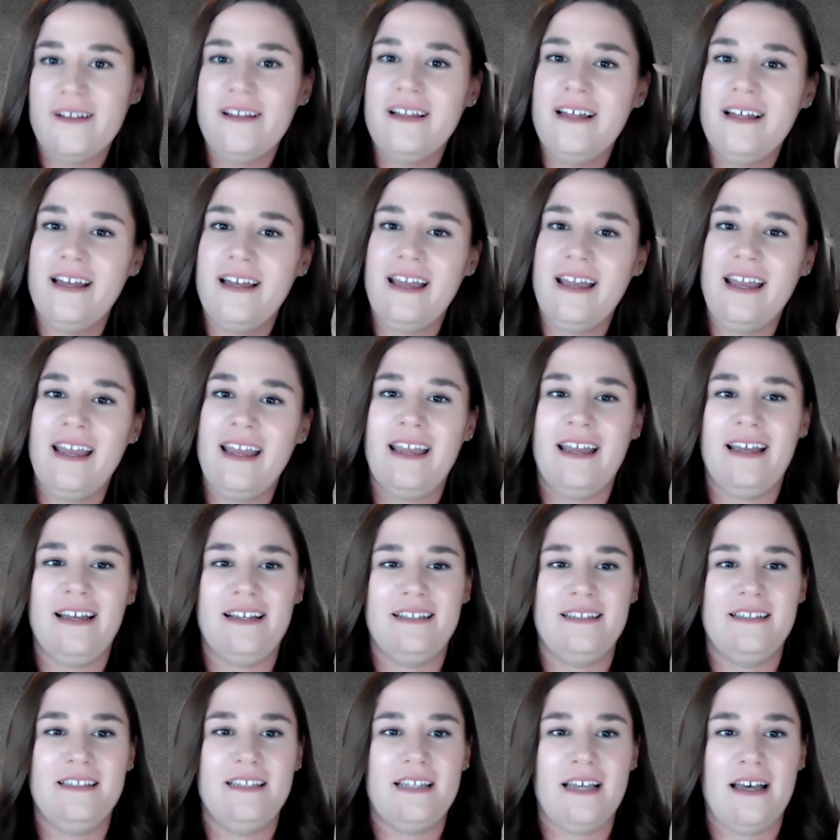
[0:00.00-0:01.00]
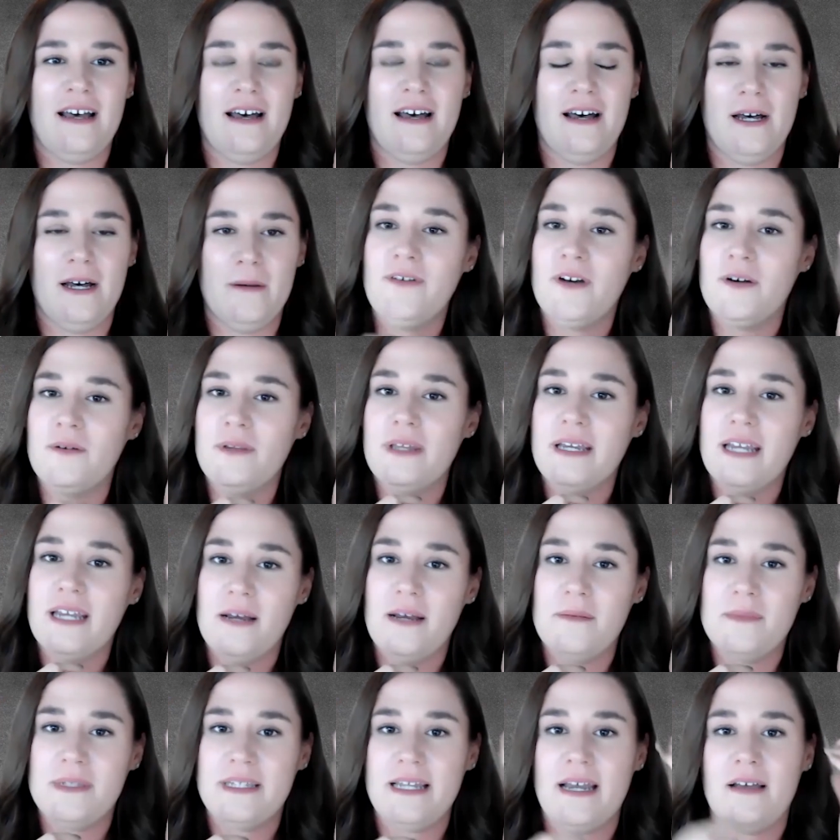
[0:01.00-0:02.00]
if you will, and a
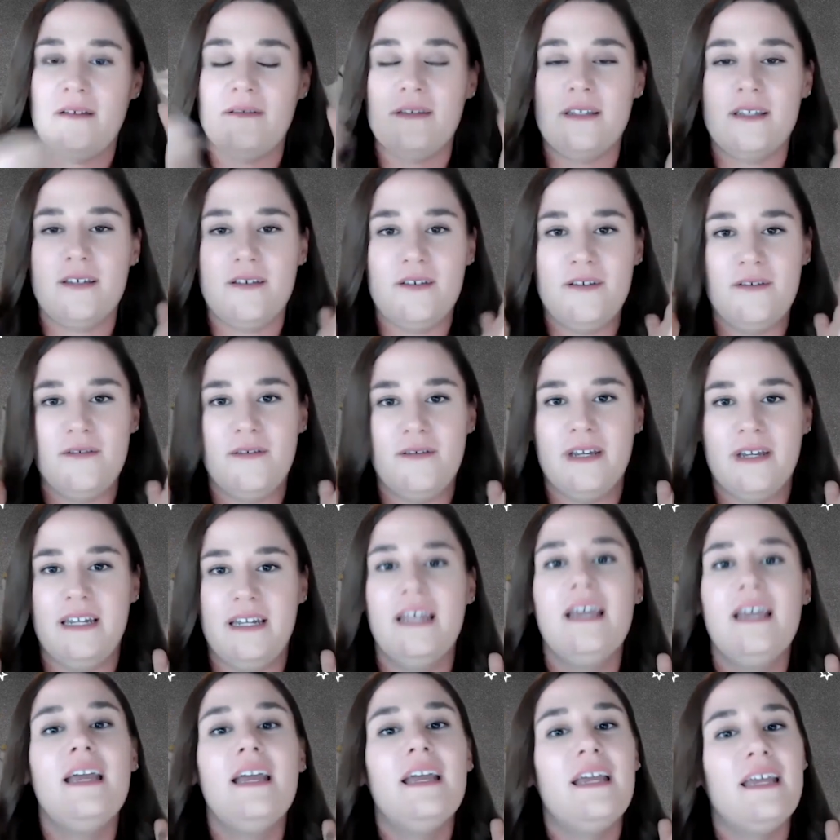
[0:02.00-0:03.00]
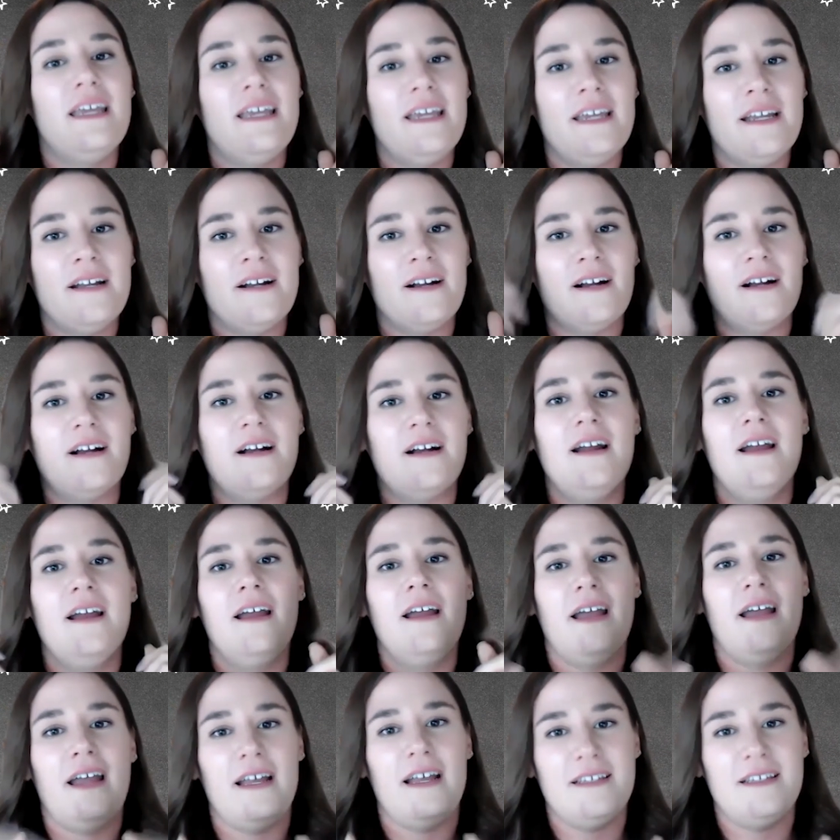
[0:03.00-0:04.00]
microphone that comes down so you can
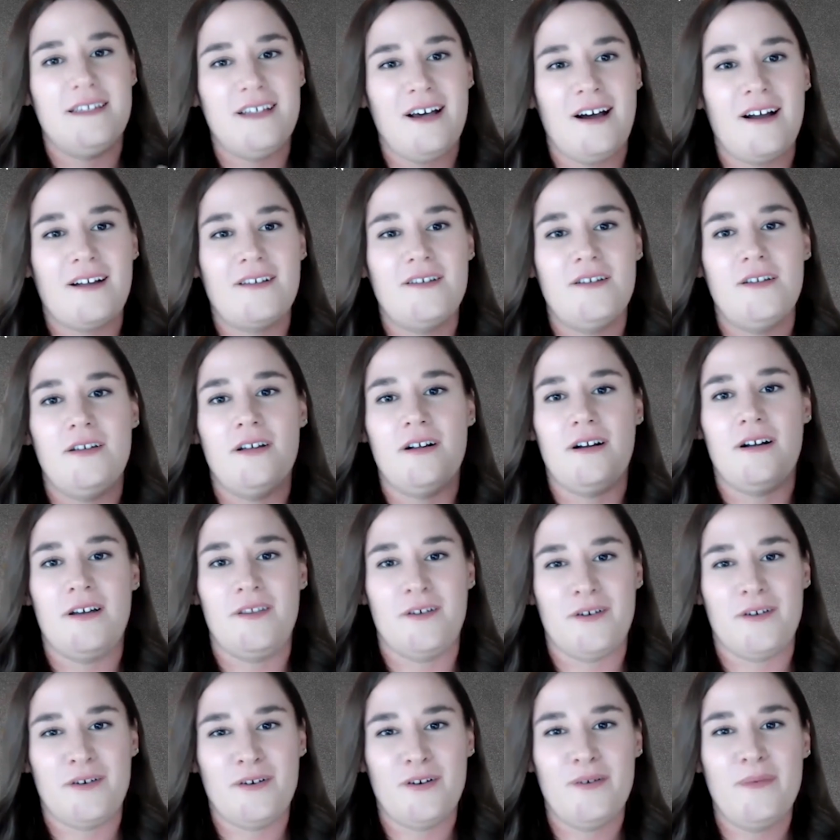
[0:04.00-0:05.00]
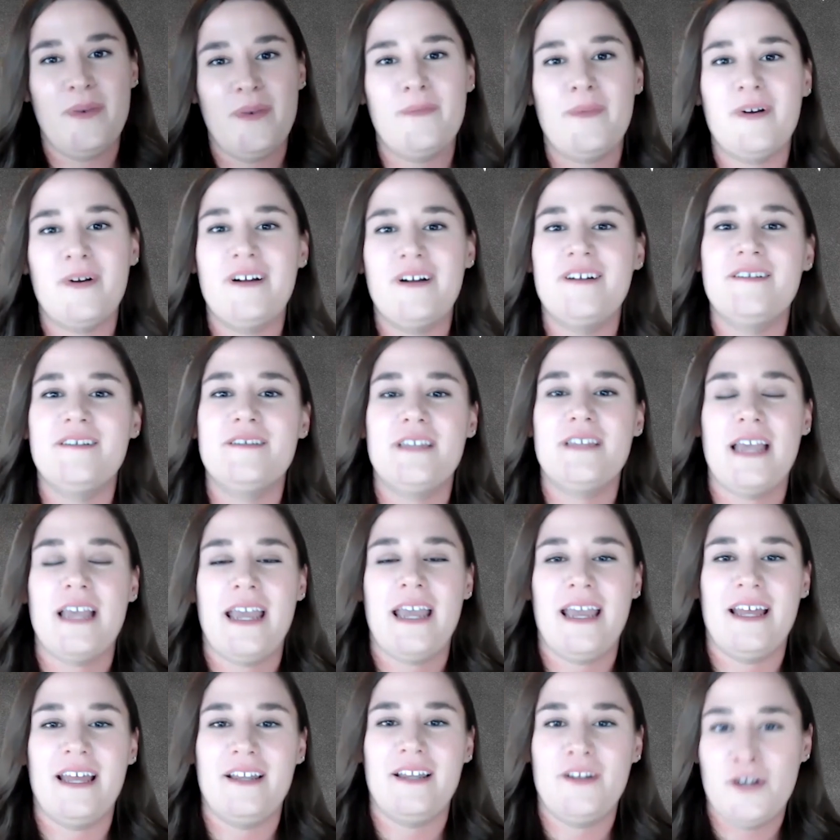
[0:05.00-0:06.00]
hear and talk to your other crew
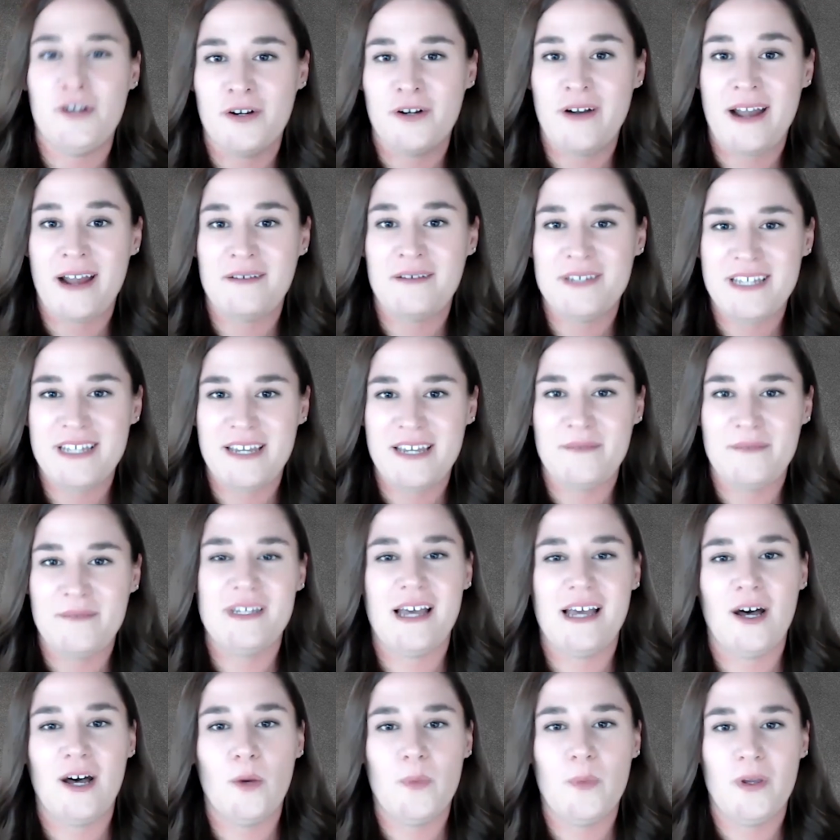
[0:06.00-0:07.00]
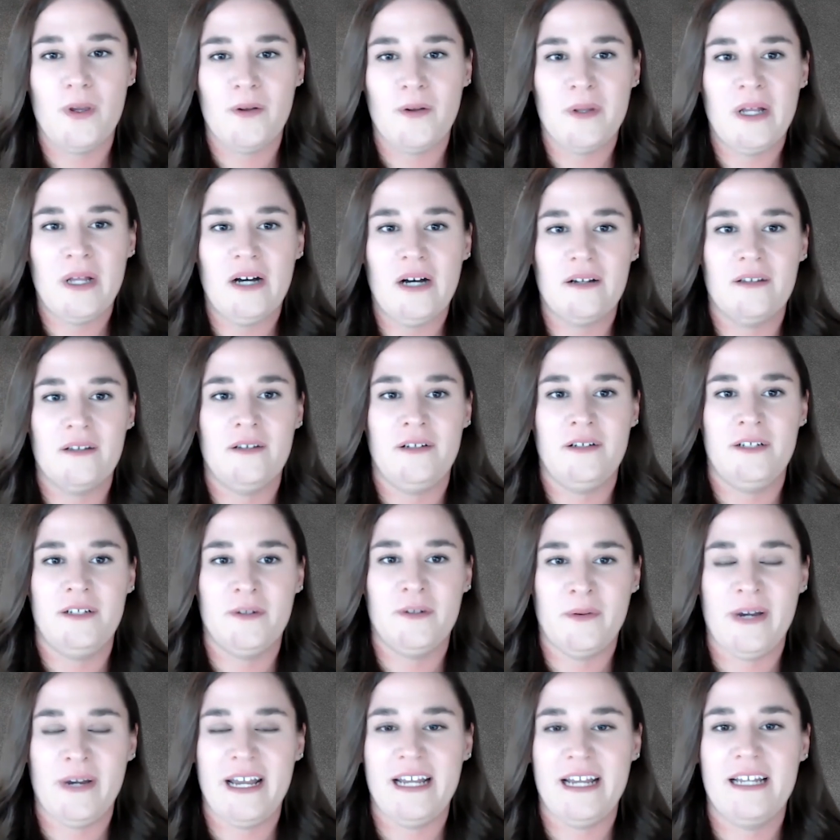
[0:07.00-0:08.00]
members and your ground team to help you along
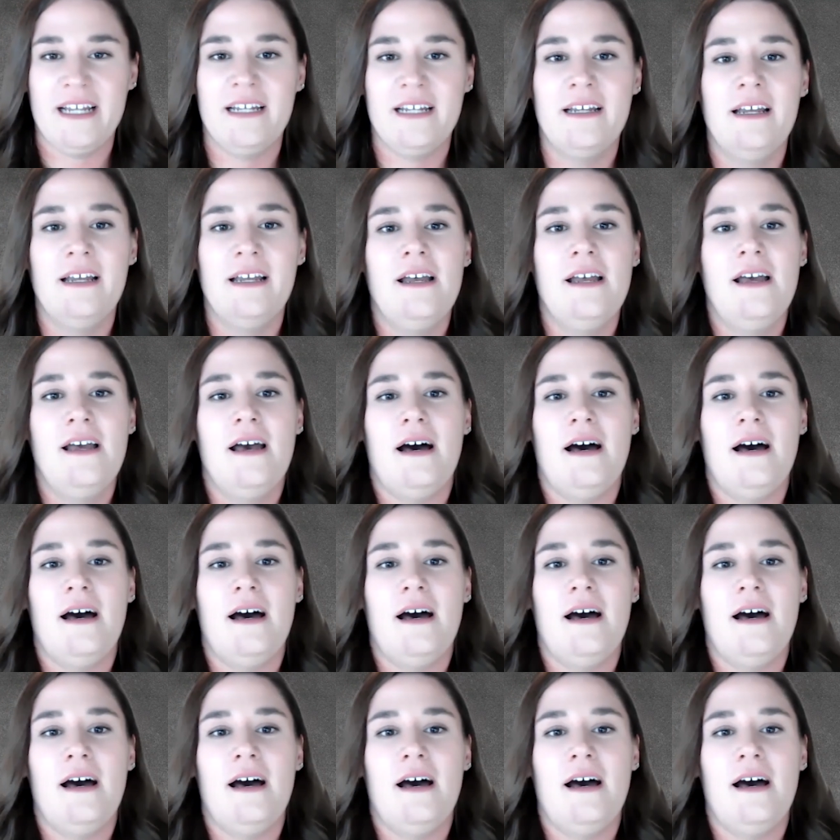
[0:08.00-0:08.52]
your way.